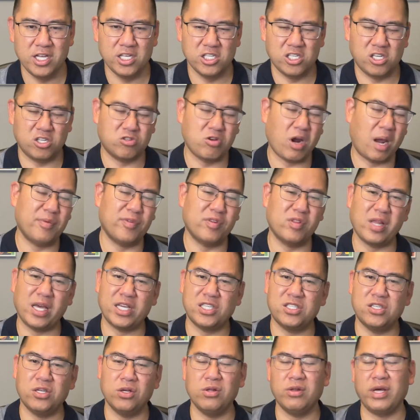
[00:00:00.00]
Subscribe if you'd
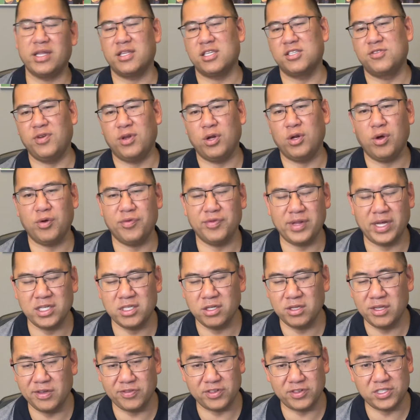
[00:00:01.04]
like to, like this video if you'd like
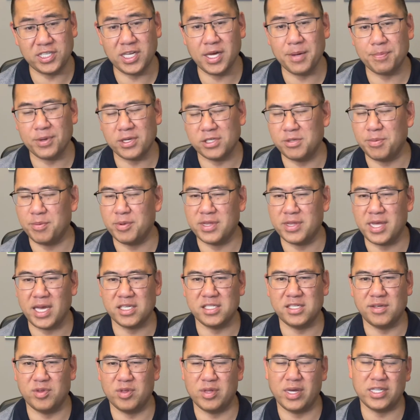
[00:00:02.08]
to, leave a tip, a super
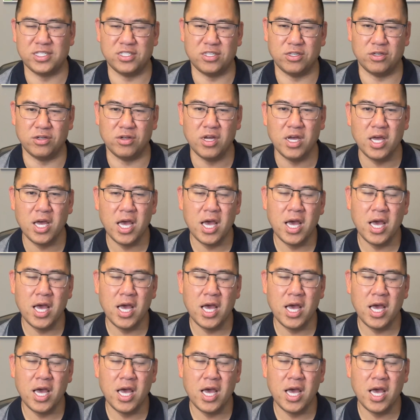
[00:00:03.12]
thanks if you'd like to,